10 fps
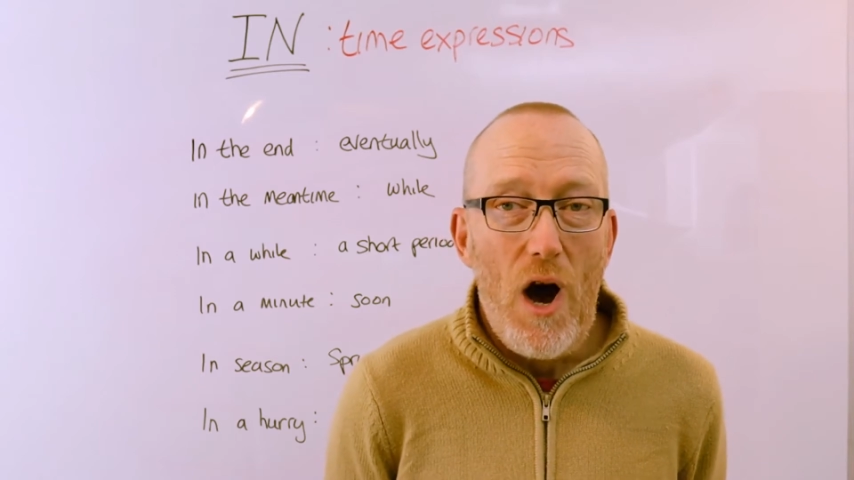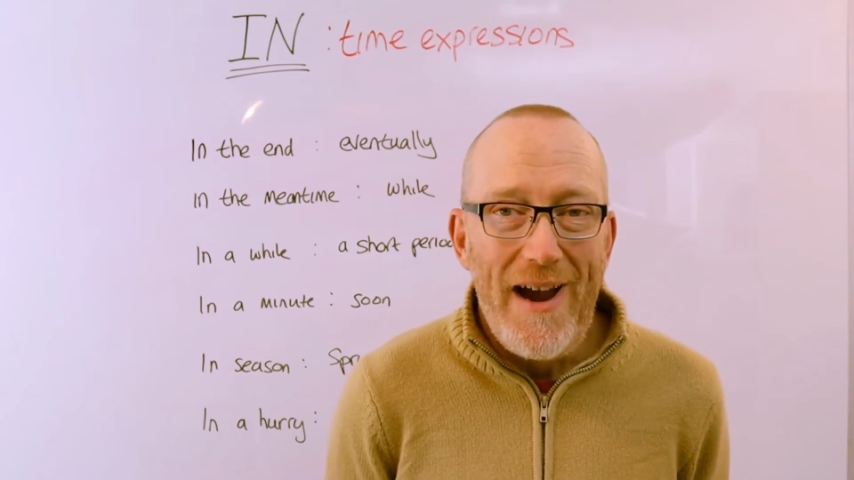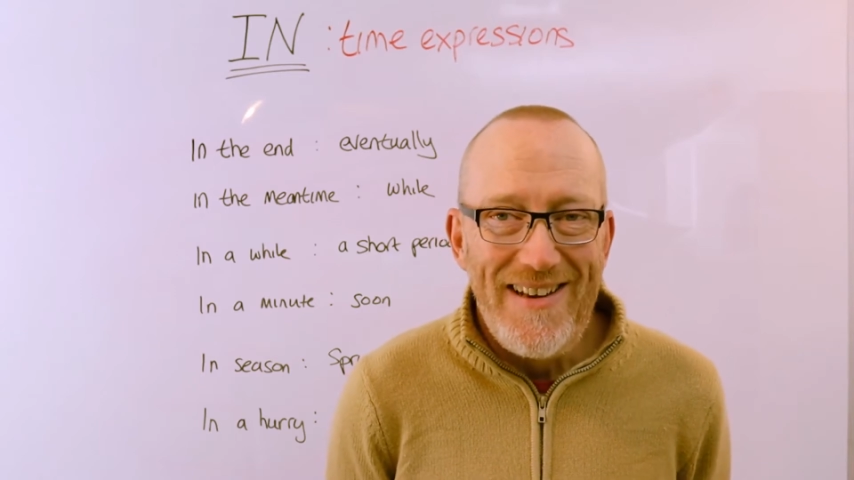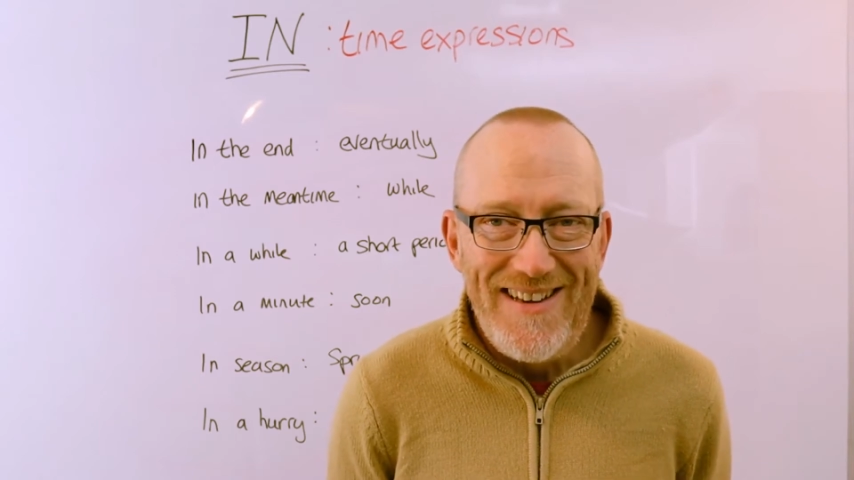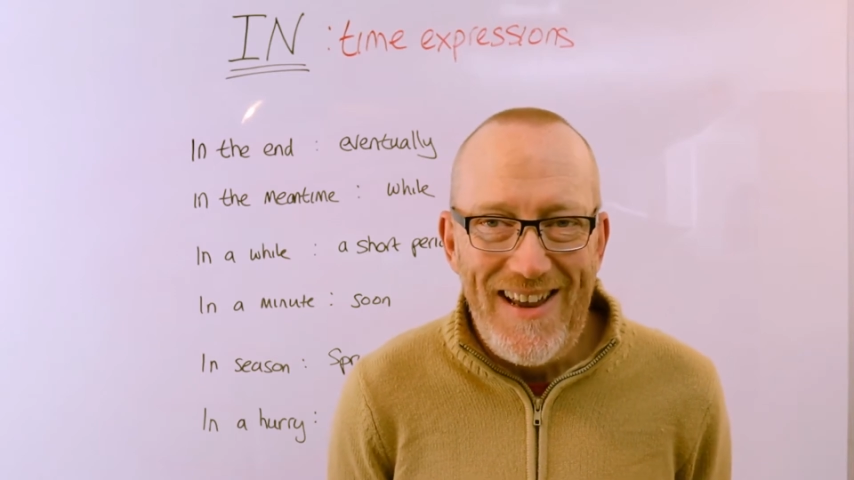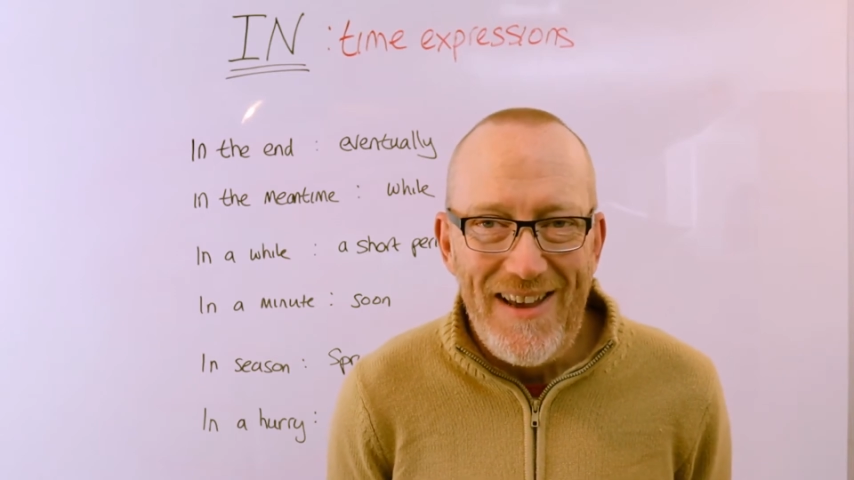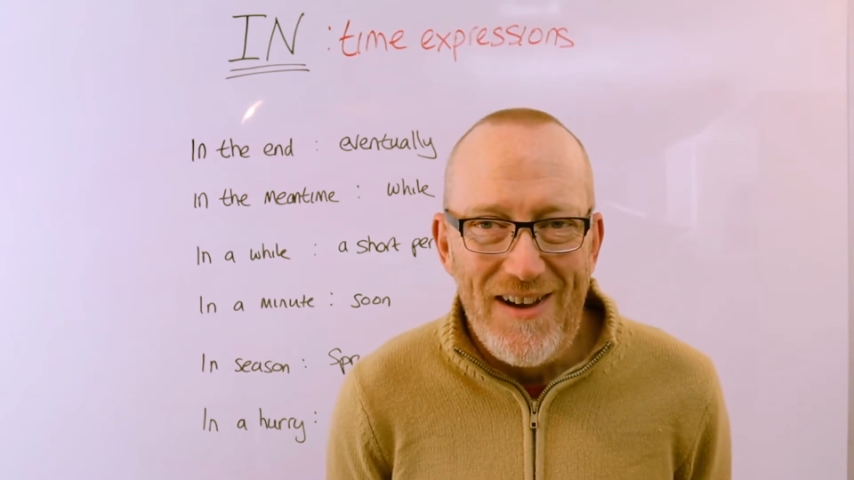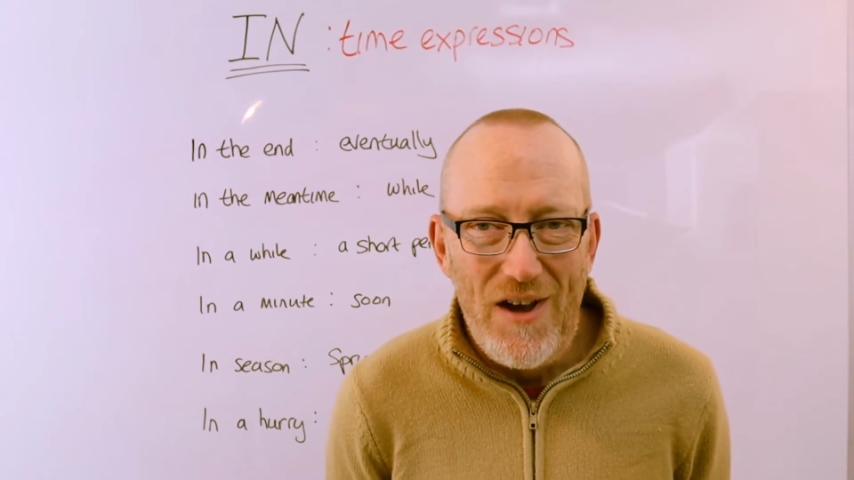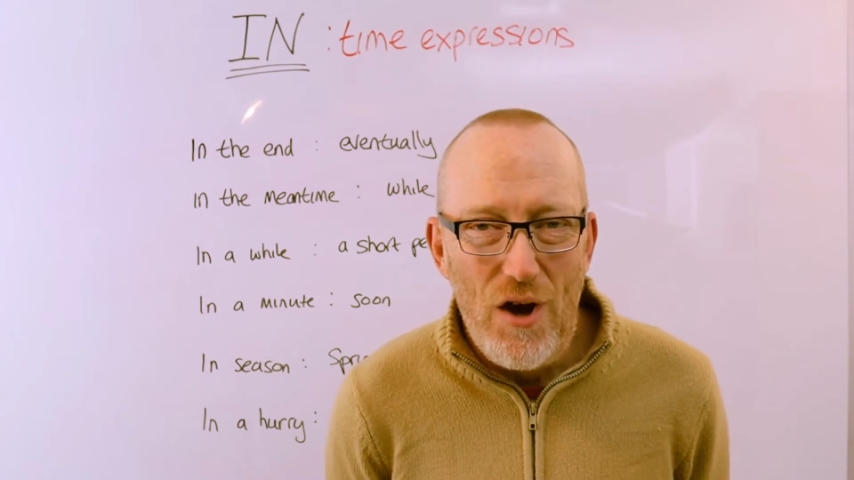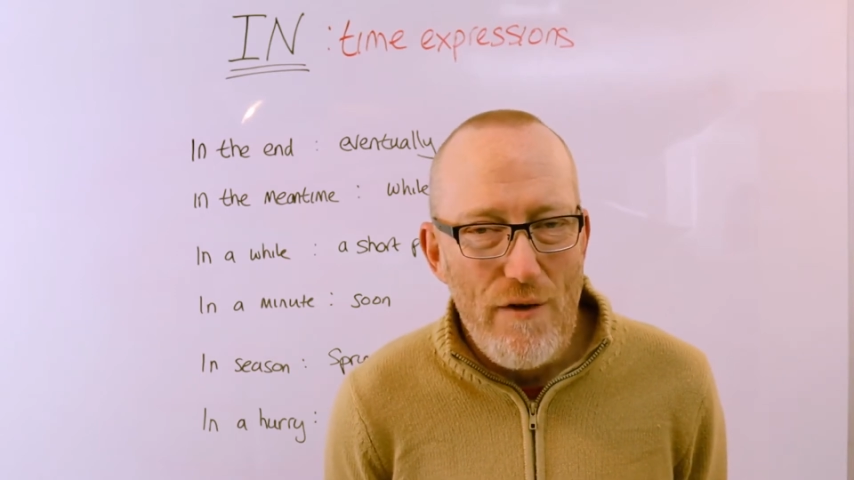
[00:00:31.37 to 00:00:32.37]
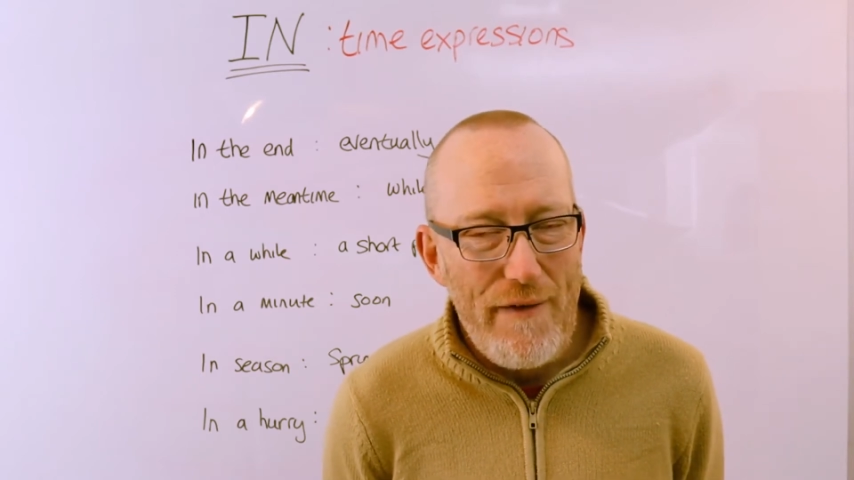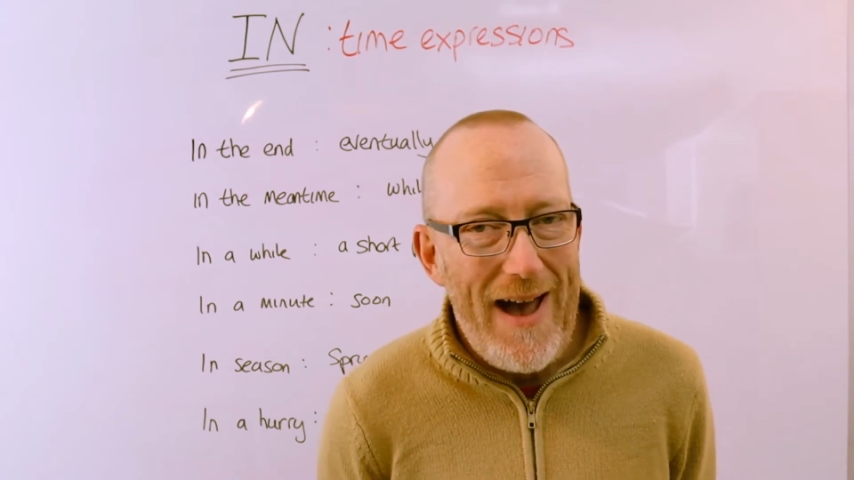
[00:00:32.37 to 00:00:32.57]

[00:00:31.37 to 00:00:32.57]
idea of